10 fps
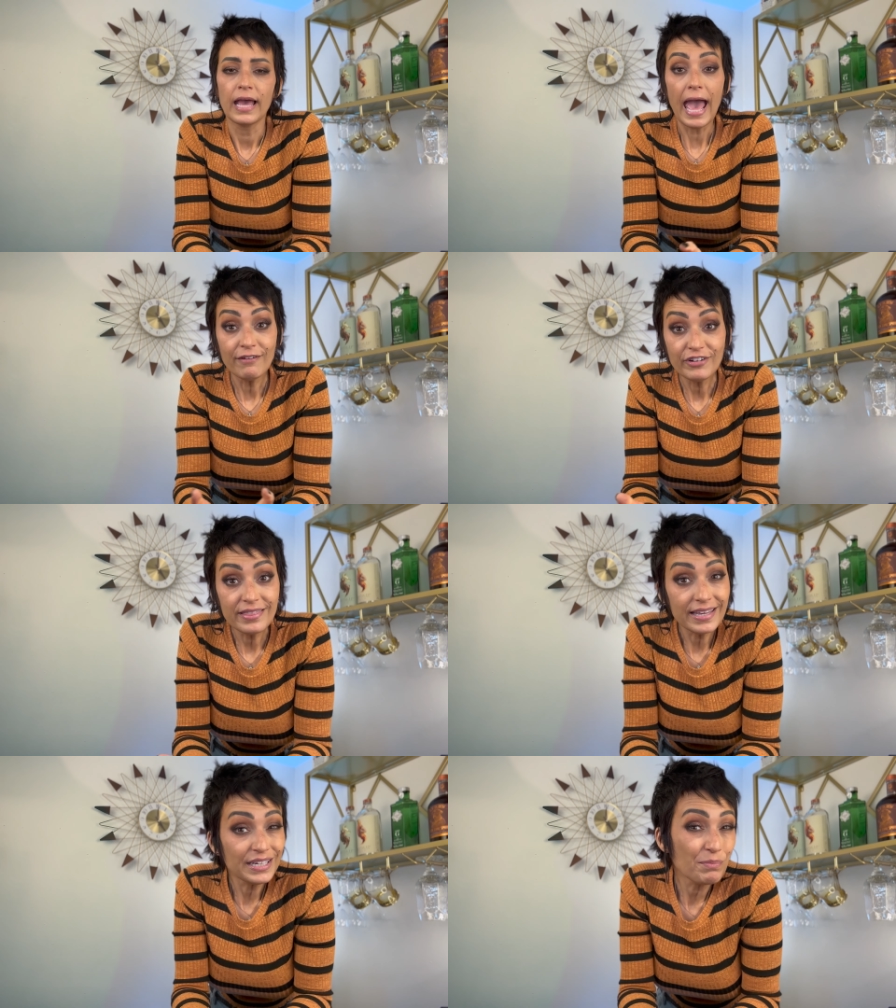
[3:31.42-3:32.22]

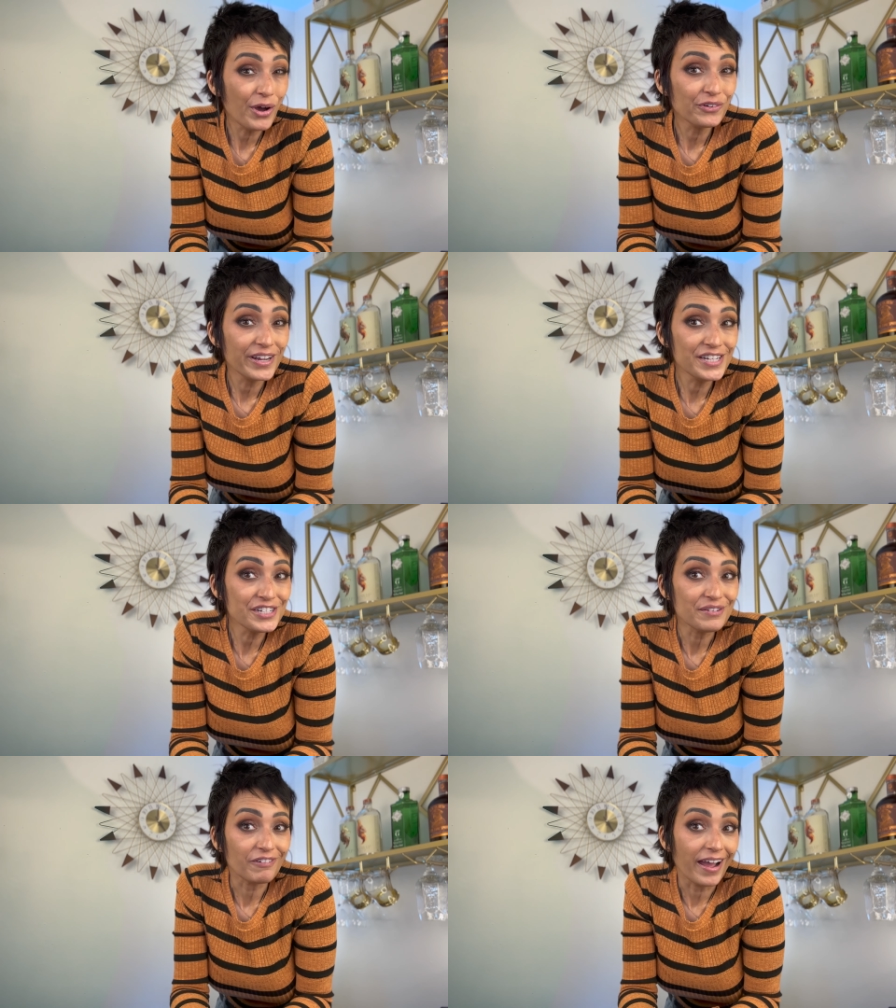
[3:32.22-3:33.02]
Everything in moderation,
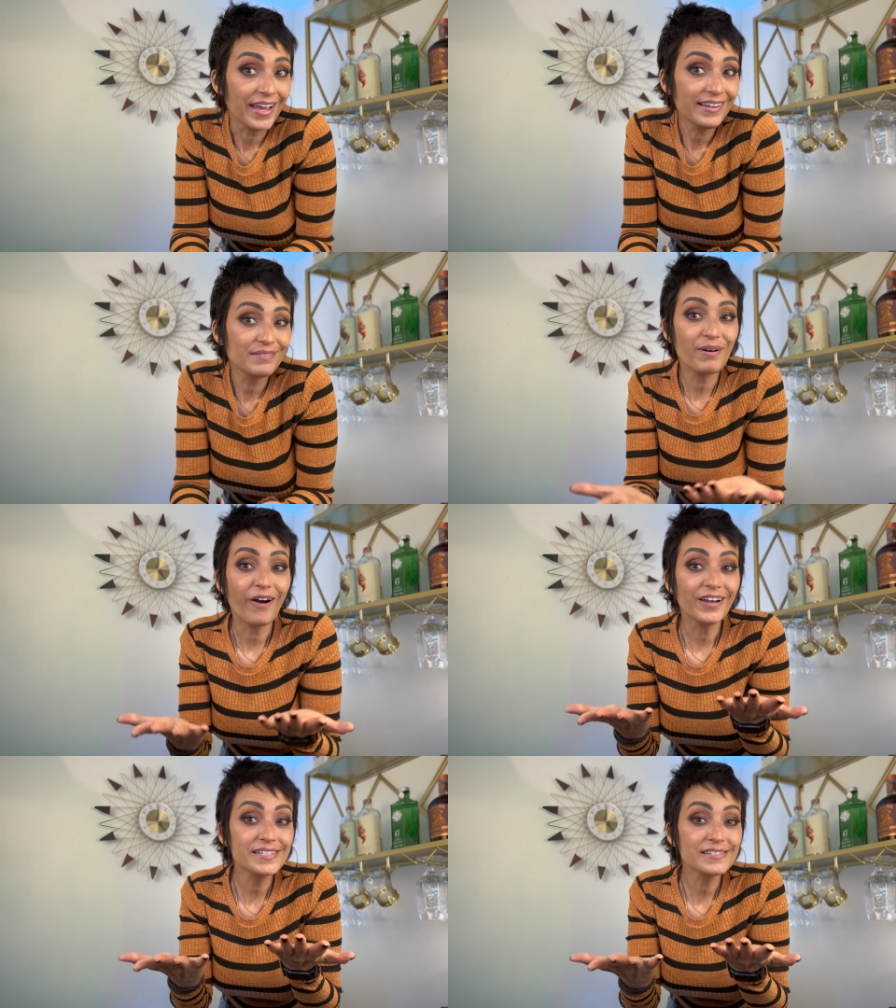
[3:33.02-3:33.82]
right? But
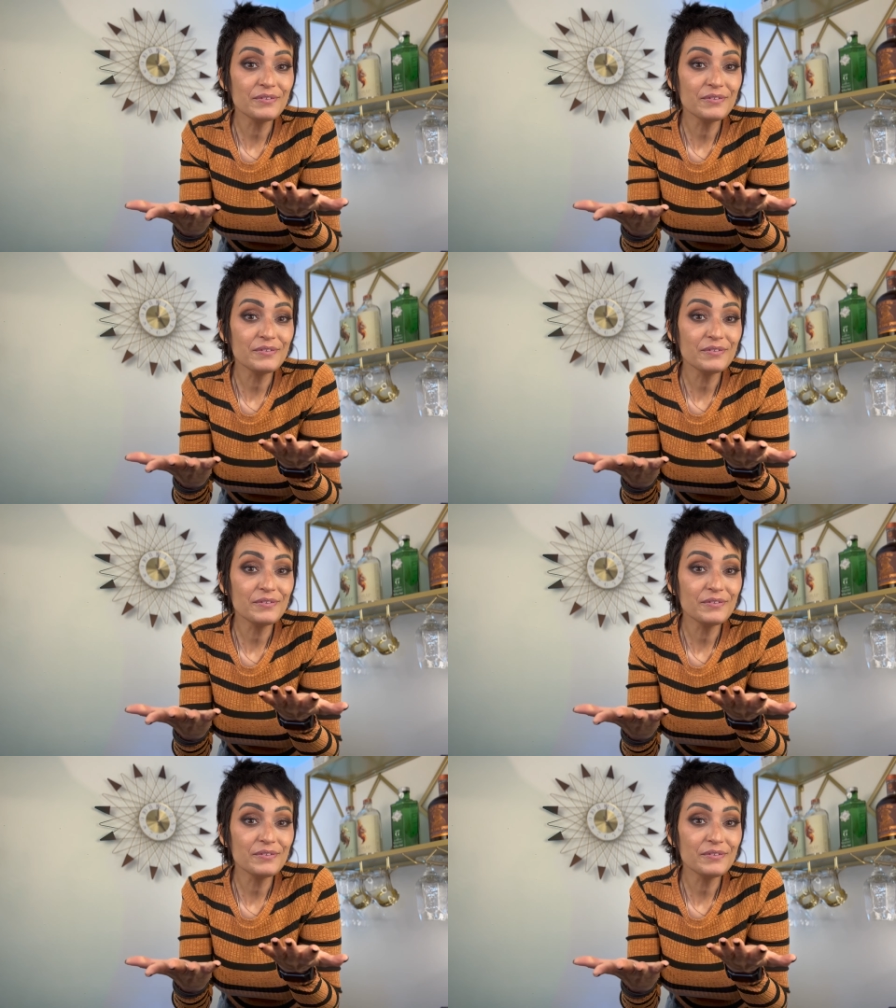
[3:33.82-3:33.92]
honestly,